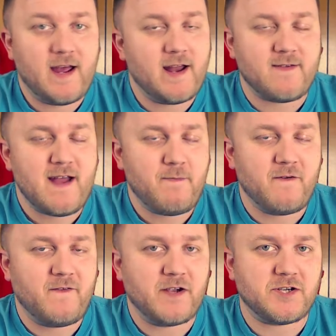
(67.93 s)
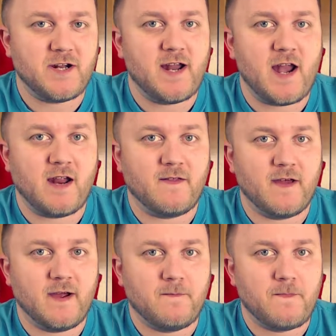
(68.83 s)
It is not proficient in
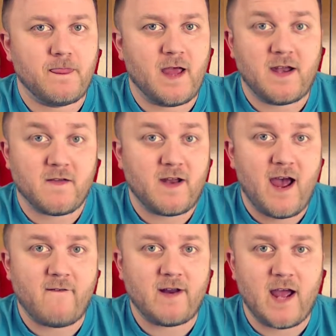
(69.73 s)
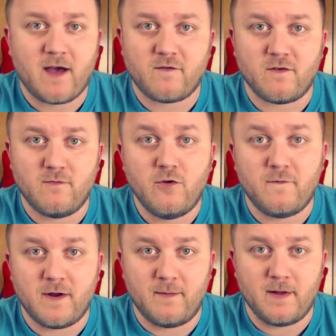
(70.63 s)
anything, it doesn't have any extra
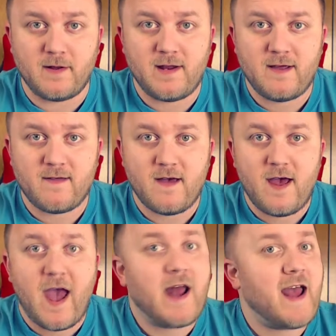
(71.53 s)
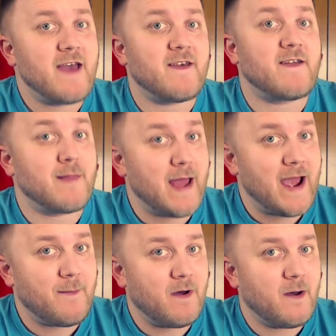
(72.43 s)
movement abilities, and it has a slam